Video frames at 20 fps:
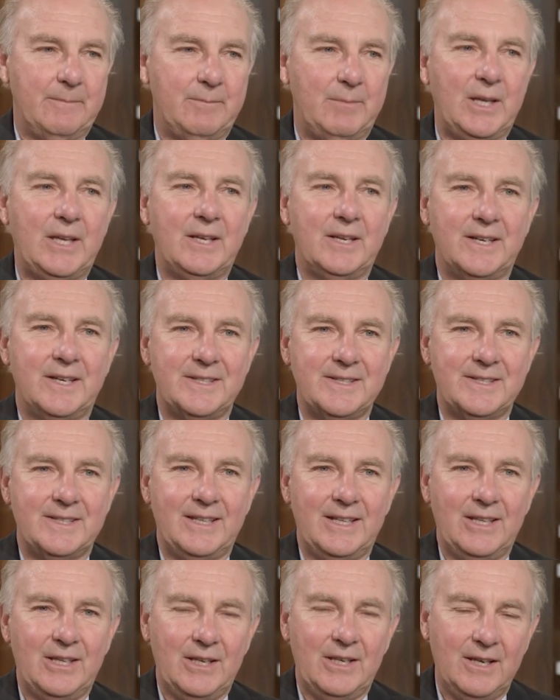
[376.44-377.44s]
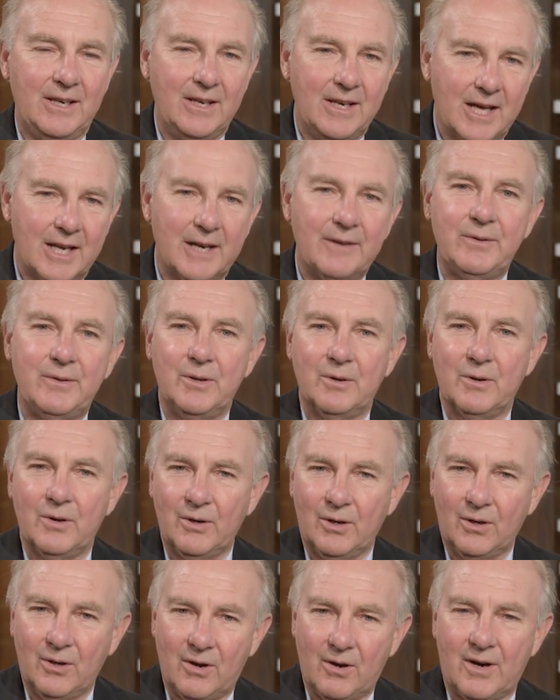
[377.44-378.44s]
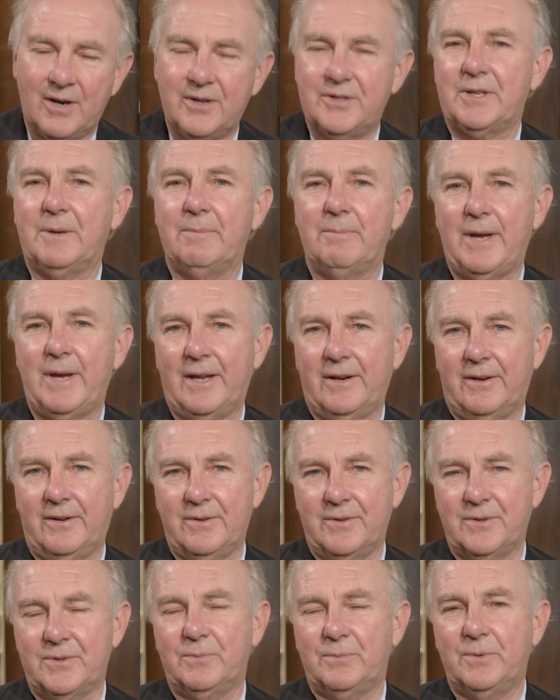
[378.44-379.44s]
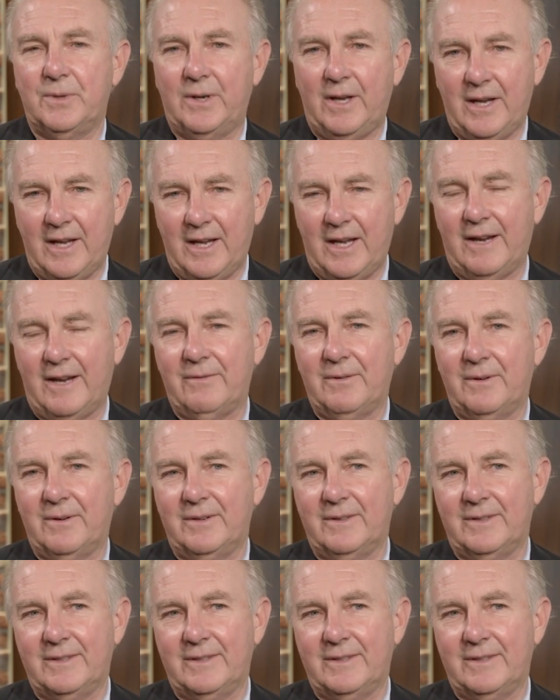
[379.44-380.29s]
because none of your large competitors would ever